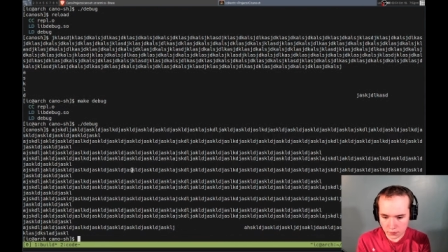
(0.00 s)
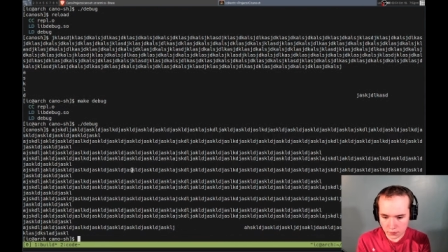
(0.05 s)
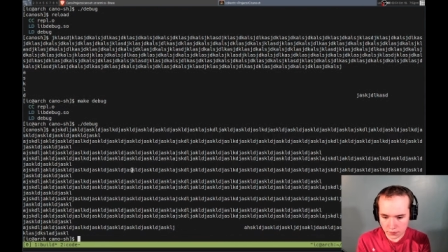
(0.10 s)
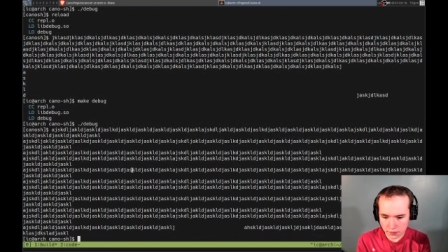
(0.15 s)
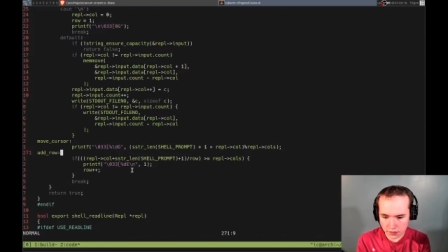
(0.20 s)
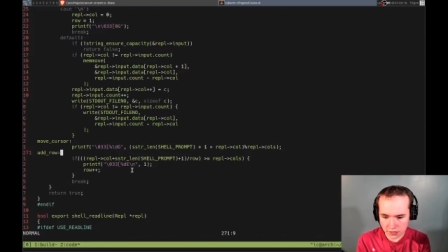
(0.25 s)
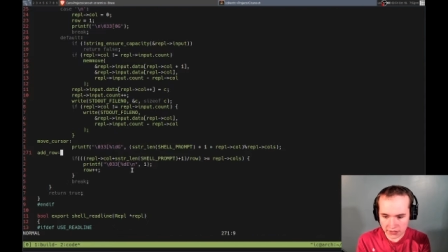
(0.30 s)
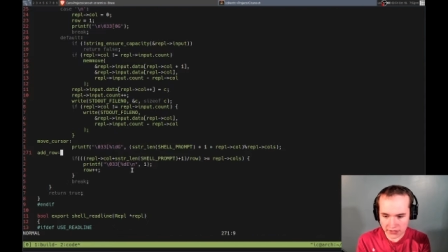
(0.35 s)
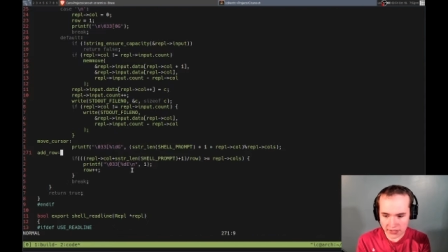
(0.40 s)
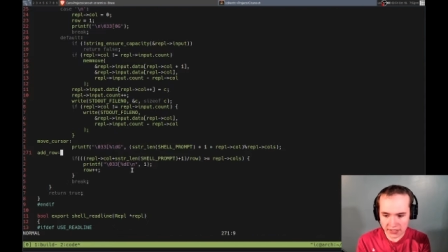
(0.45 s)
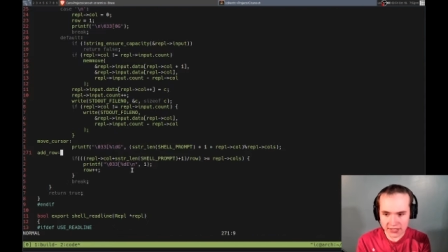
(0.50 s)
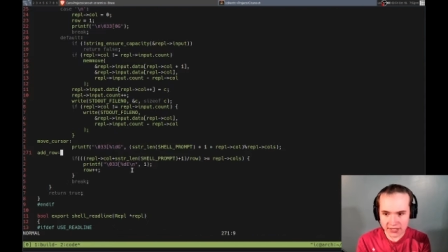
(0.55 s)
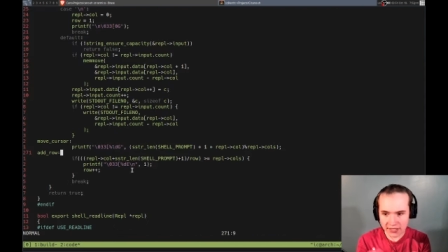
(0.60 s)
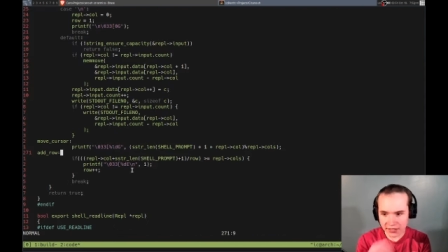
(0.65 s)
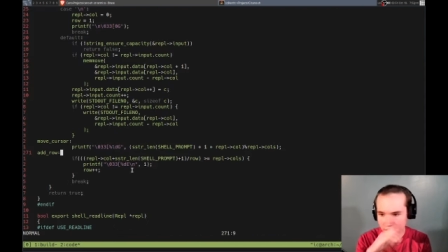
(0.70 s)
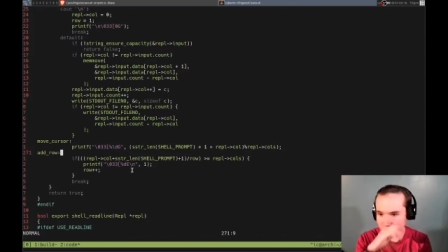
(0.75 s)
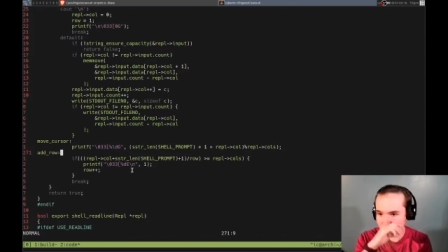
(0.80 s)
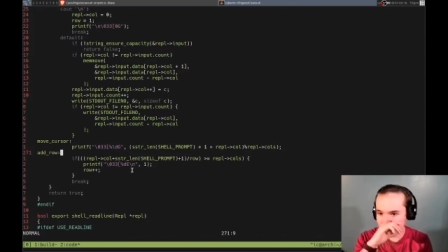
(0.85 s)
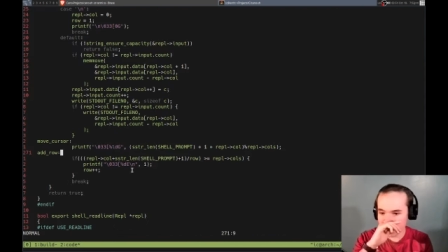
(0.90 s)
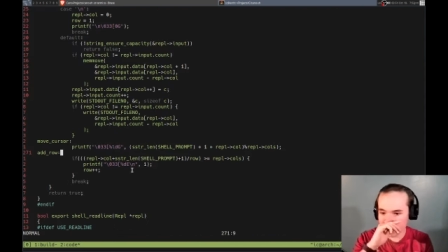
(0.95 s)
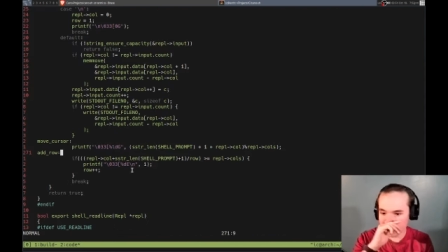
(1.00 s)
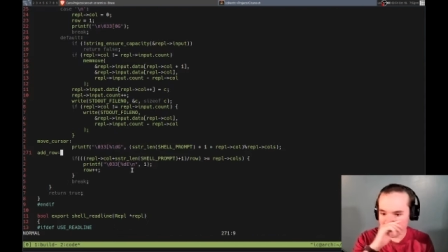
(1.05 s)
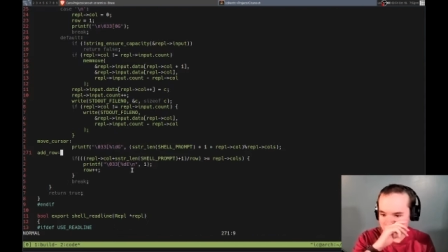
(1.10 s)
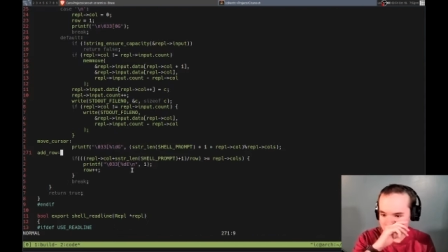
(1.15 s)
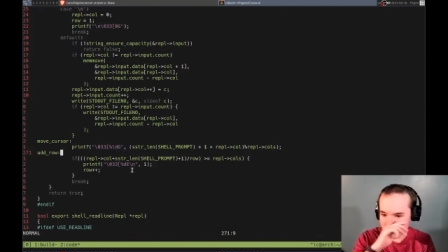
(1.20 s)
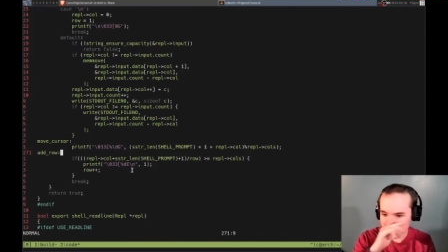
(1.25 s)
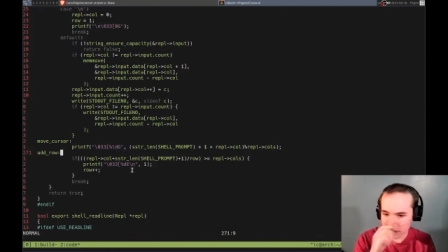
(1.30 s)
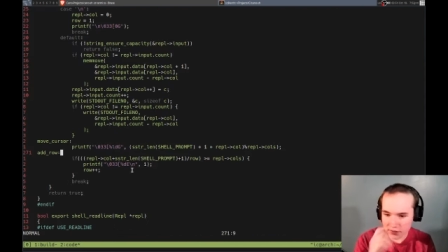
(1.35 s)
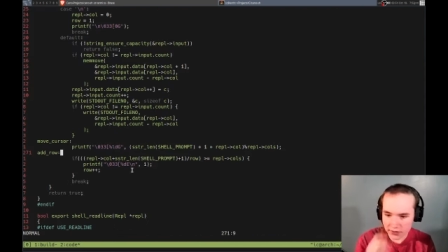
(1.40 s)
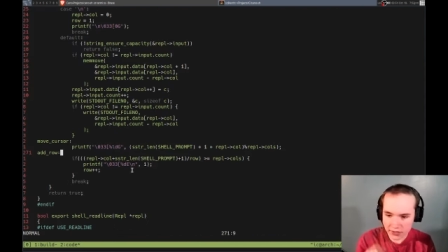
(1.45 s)
So that's not quite
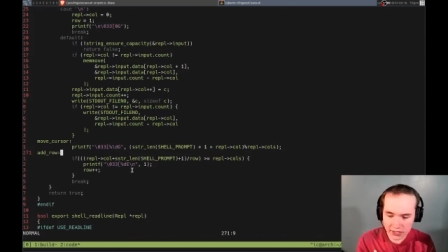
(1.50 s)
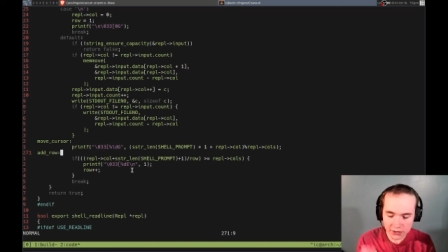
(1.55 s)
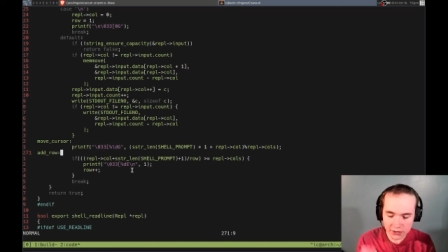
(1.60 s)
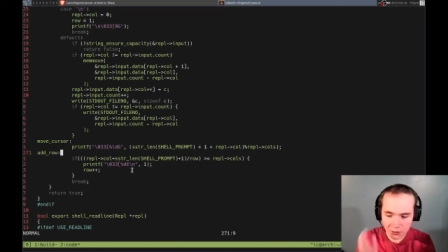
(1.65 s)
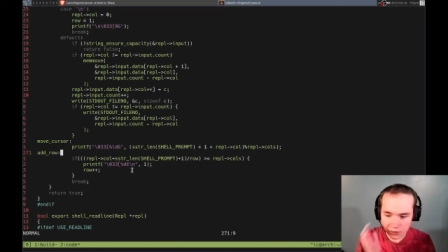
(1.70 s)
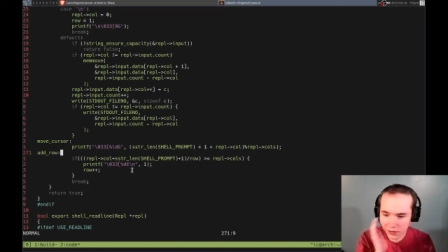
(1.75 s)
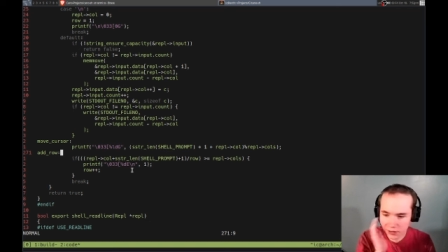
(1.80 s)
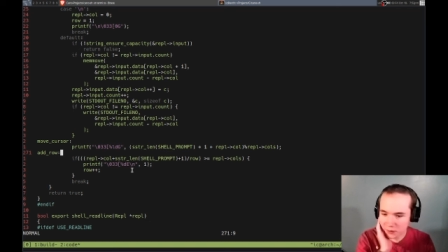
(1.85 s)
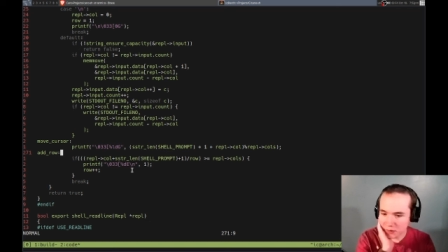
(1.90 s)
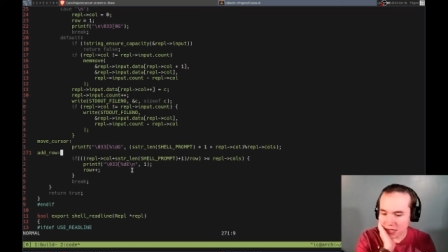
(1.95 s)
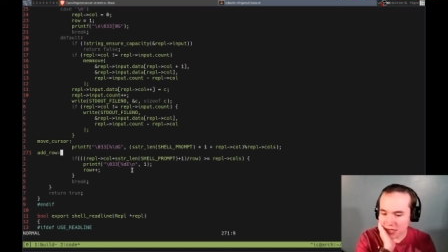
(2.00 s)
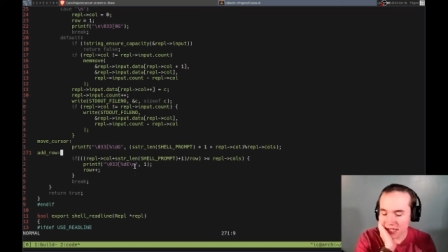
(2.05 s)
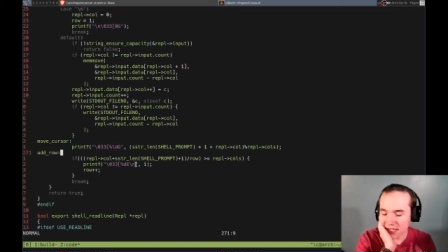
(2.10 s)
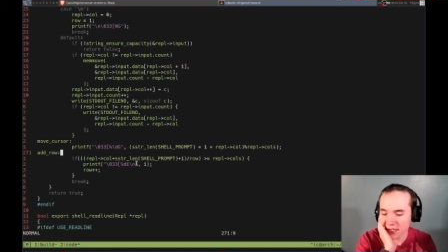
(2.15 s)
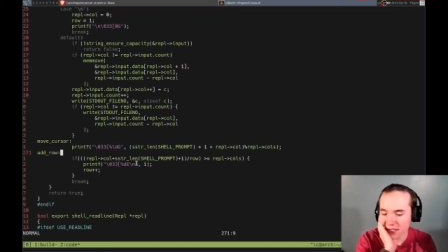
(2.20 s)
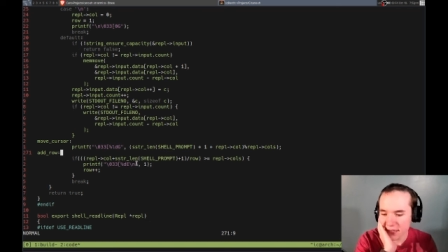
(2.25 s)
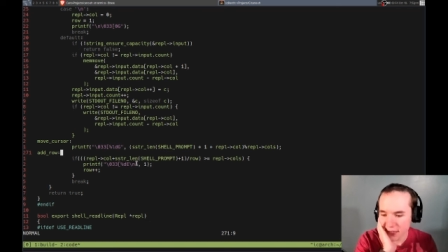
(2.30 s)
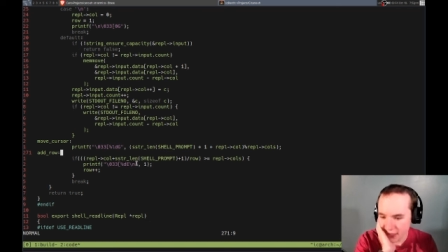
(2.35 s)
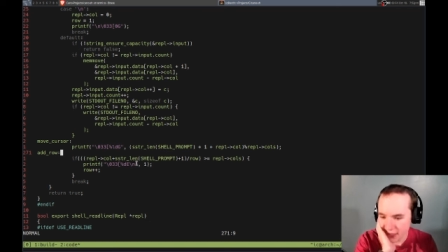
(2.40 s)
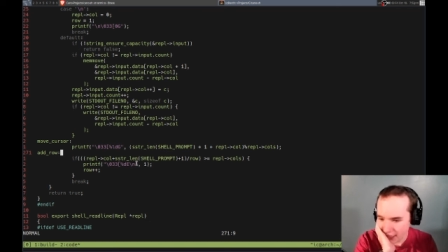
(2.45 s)
right.